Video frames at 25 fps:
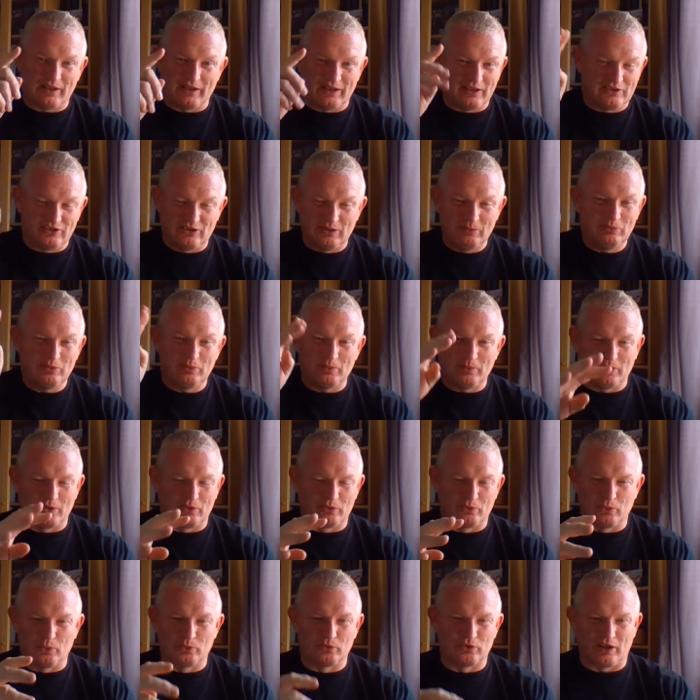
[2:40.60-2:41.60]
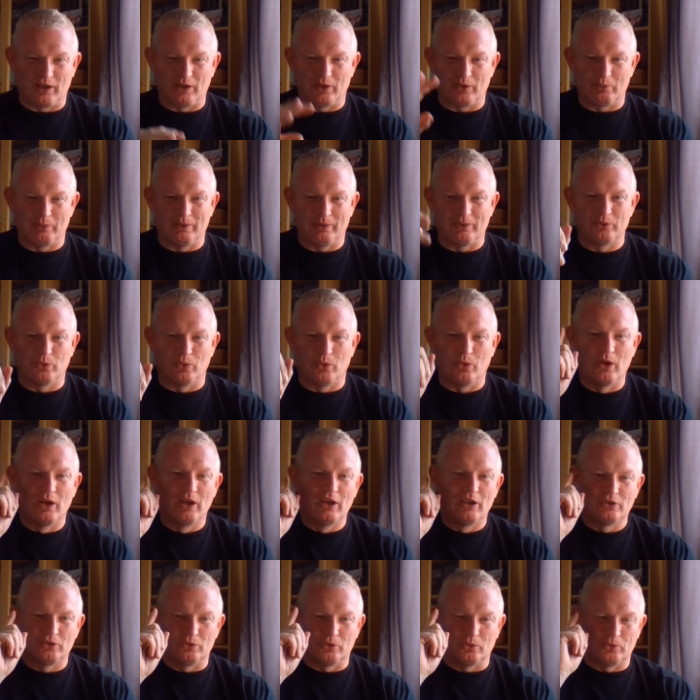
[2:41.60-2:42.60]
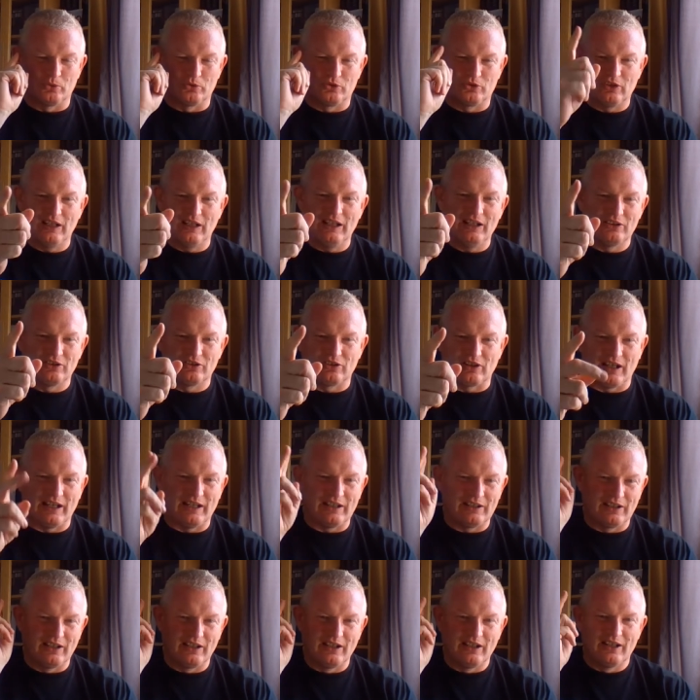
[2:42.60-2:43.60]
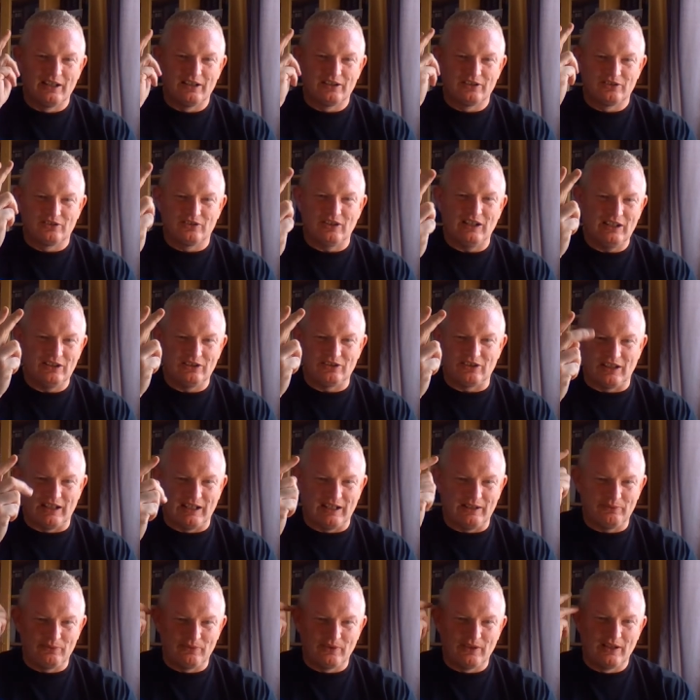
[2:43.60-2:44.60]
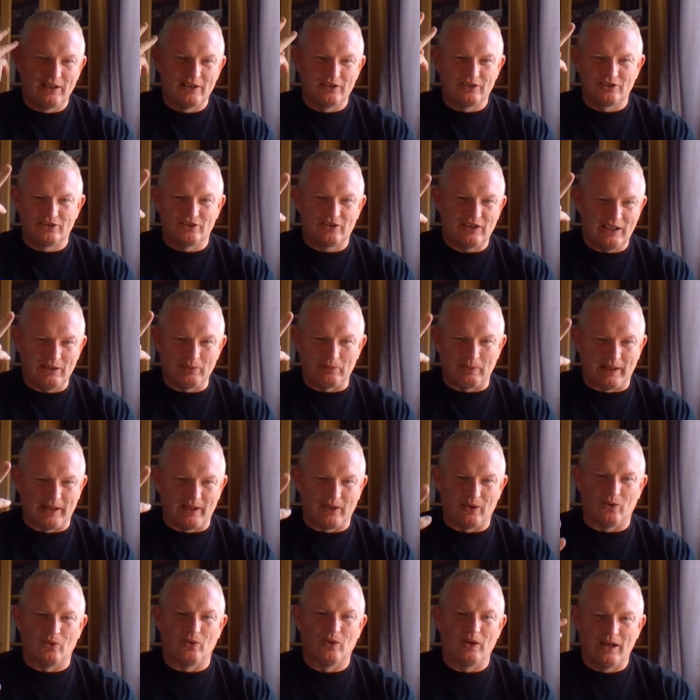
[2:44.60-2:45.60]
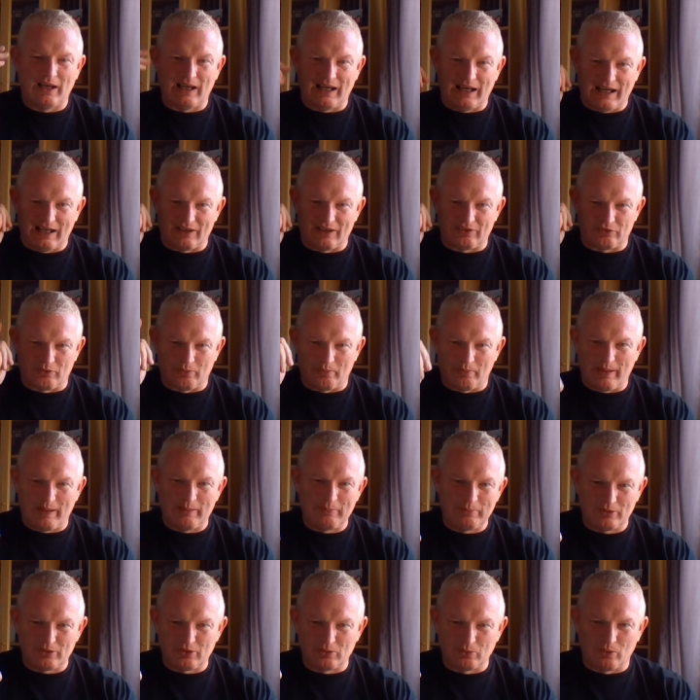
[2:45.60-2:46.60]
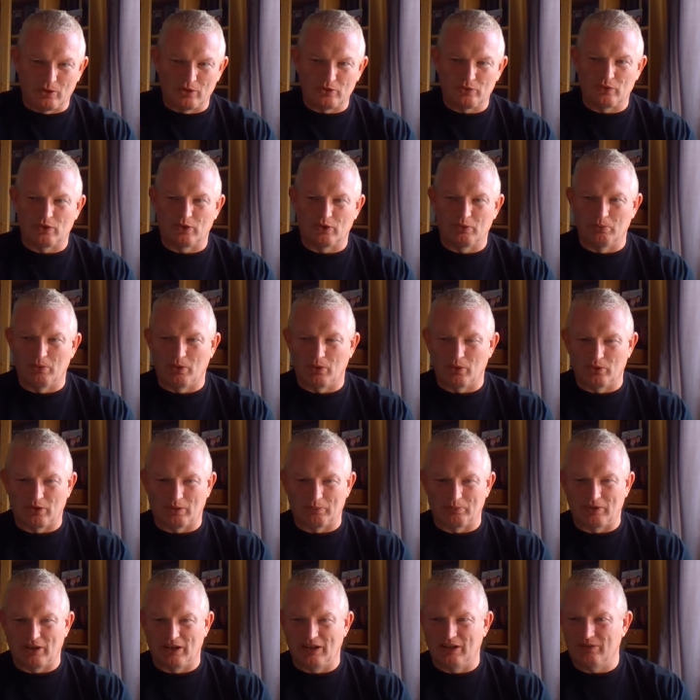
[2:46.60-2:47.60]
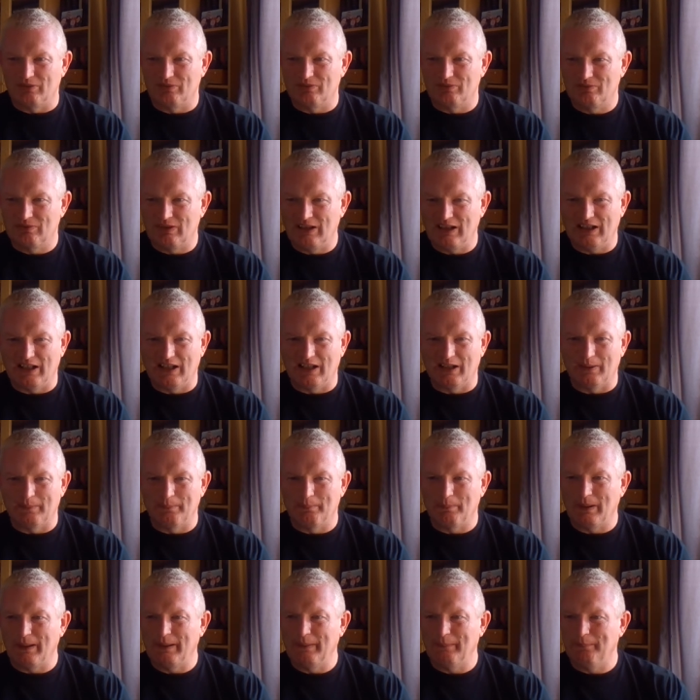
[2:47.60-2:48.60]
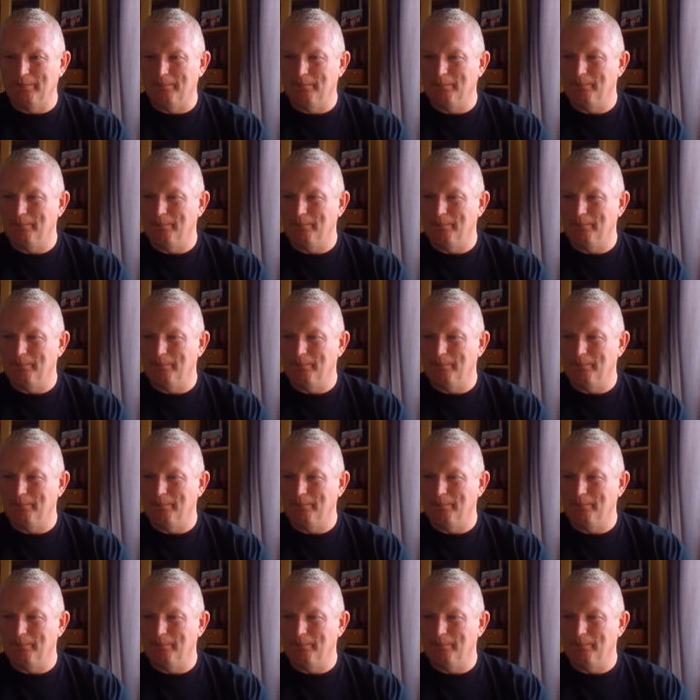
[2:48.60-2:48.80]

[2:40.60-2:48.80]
it seems to be the rules are out the window. So stay inside, stay safe, stay well, and remember to watch for tomorrow's update. Take care. Bye.